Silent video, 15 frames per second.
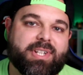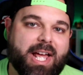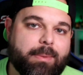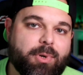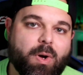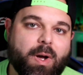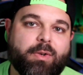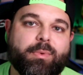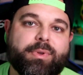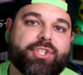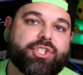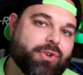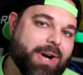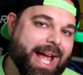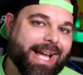I'm going with
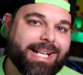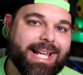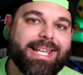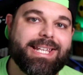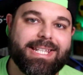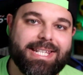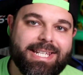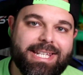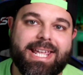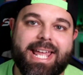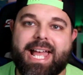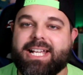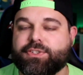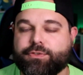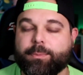Dragonite
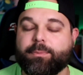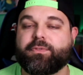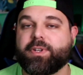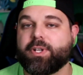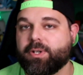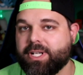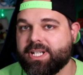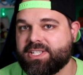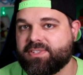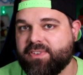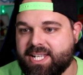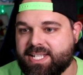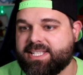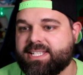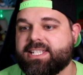EX from Furious
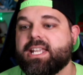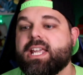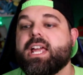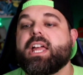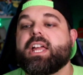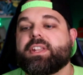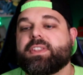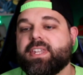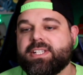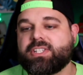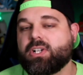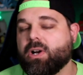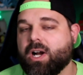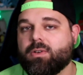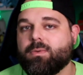Fists. This
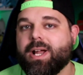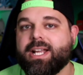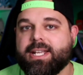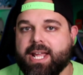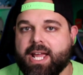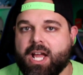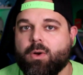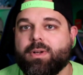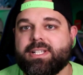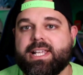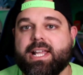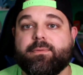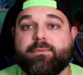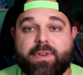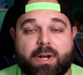card right now is
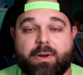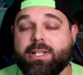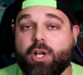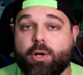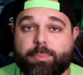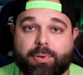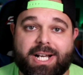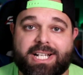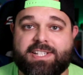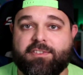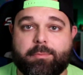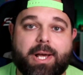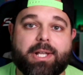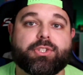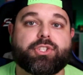at a very low price of
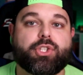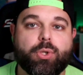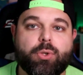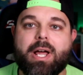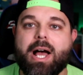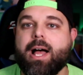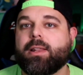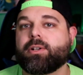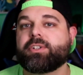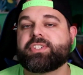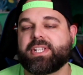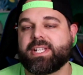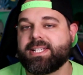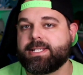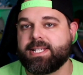about
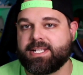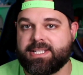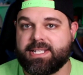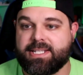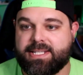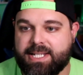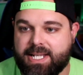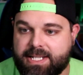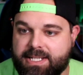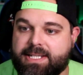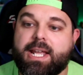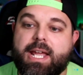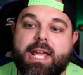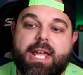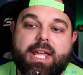
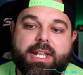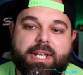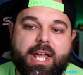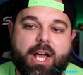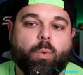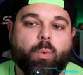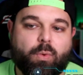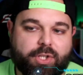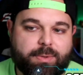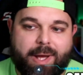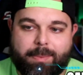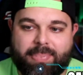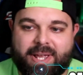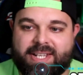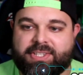$2.60. Now, you
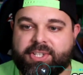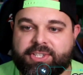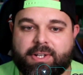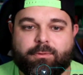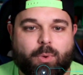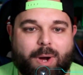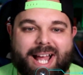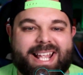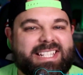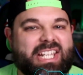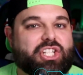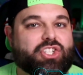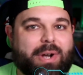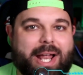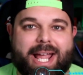might be asking yourself, why is a
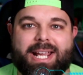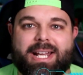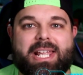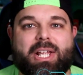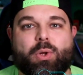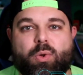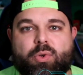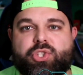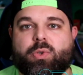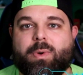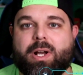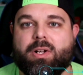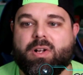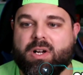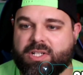Dragonite Ultra
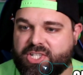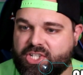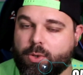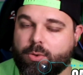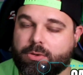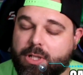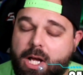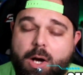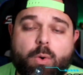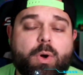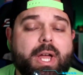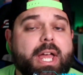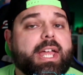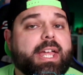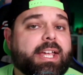Rare card so low?
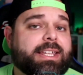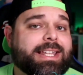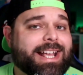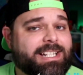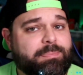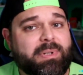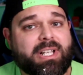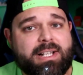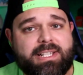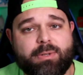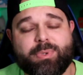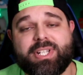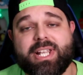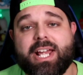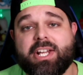And that's because it
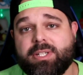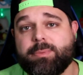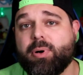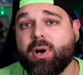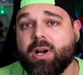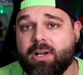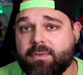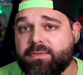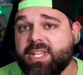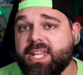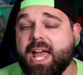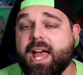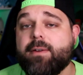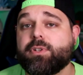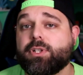was actually part of
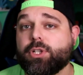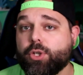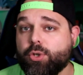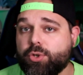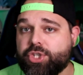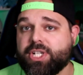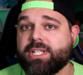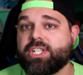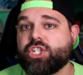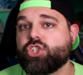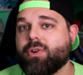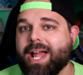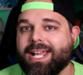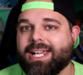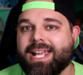the Evolutions
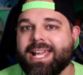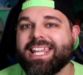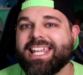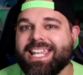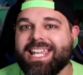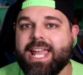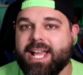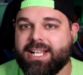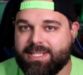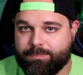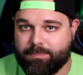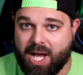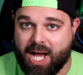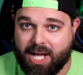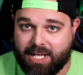Dragonite EX
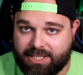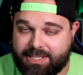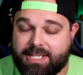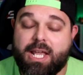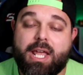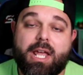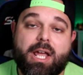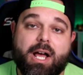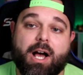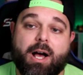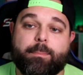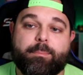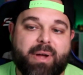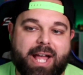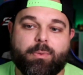box
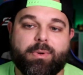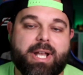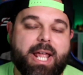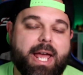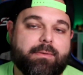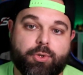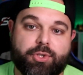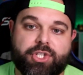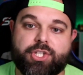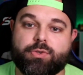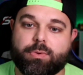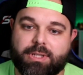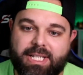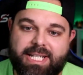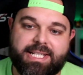um, back when Evolutions
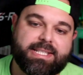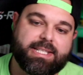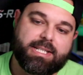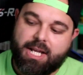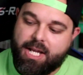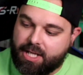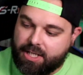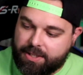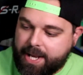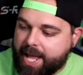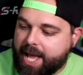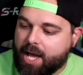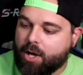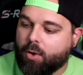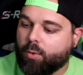released.
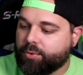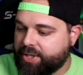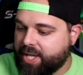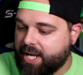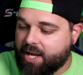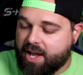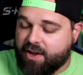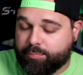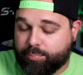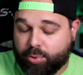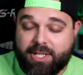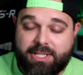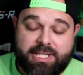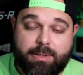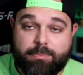Now, they have
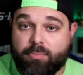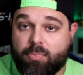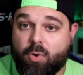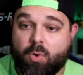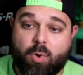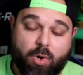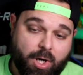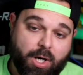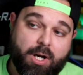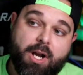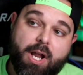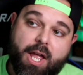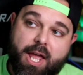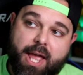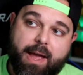printed more
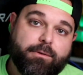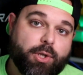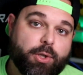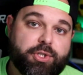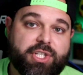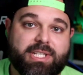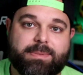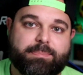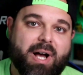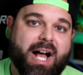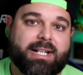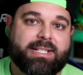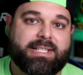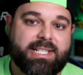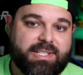Evolutions
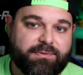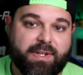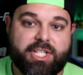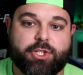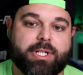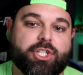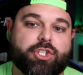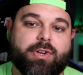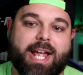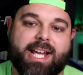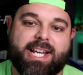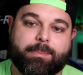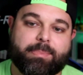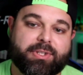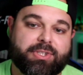boxes featuring
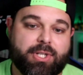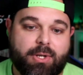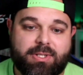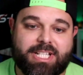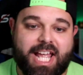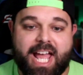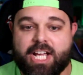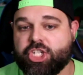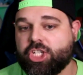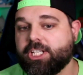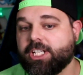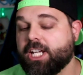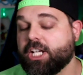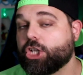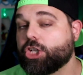Dragonite, but those
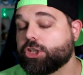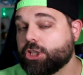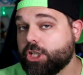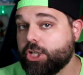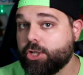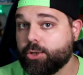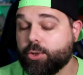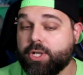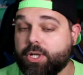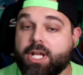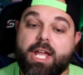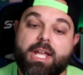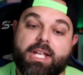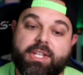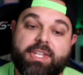actually include
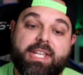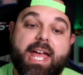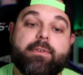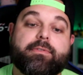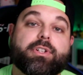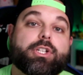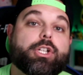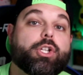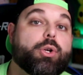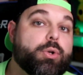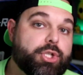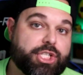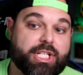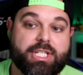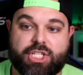the
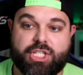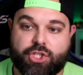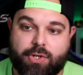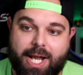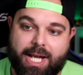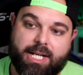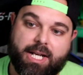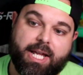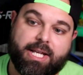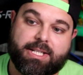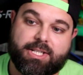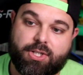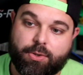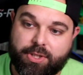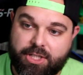Evolutions Dragonite.
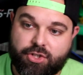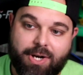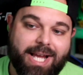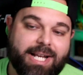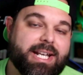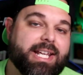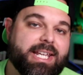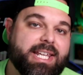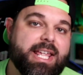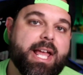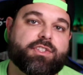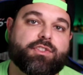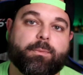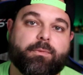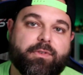So the Dragonite
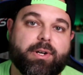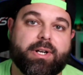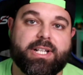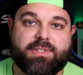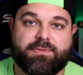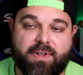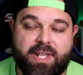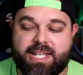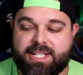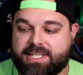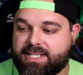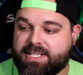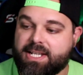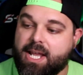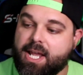EX from Furious
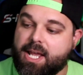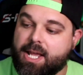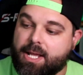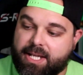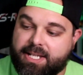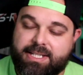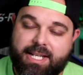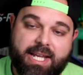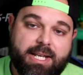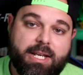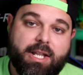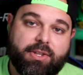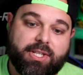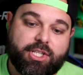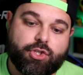Fists is
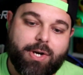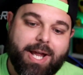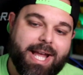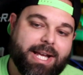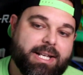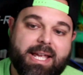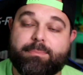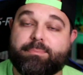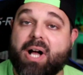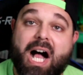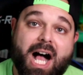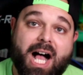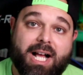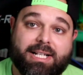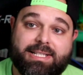in the Dragonite
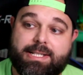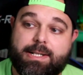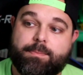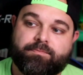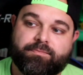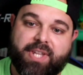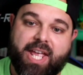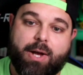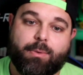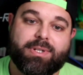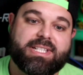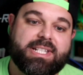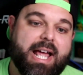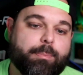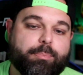box that
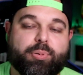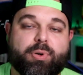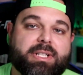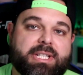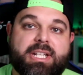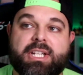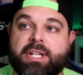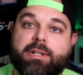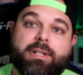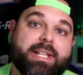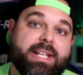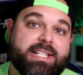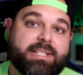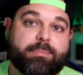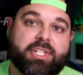was not printed
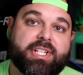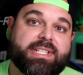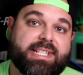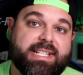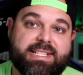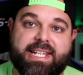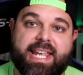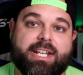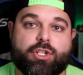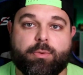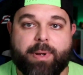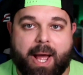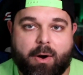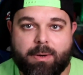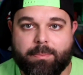nearly as much as these Kanto
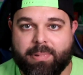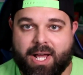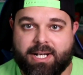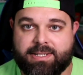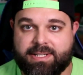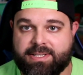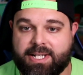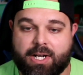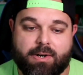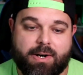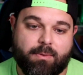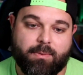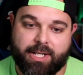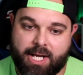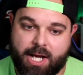Power boxes that are
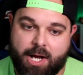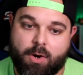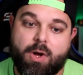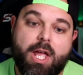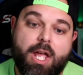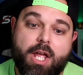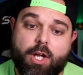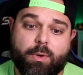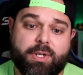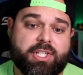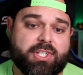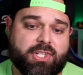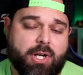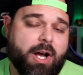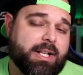out right now, which
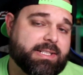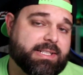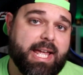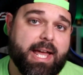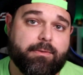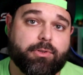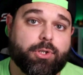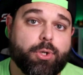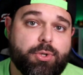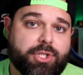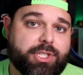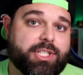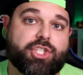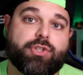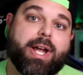has caused the
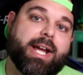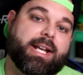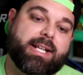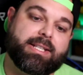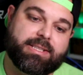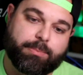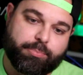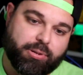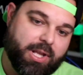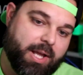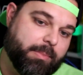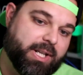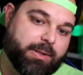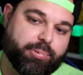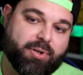Evolutions Dragonite to
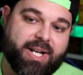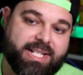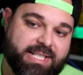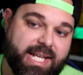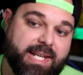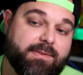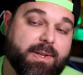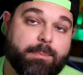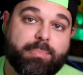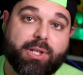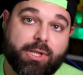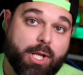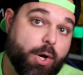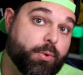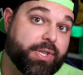plummet in price even
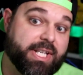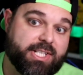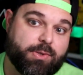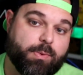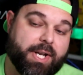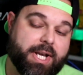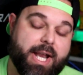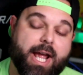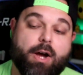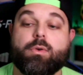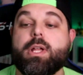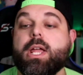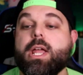below this one now.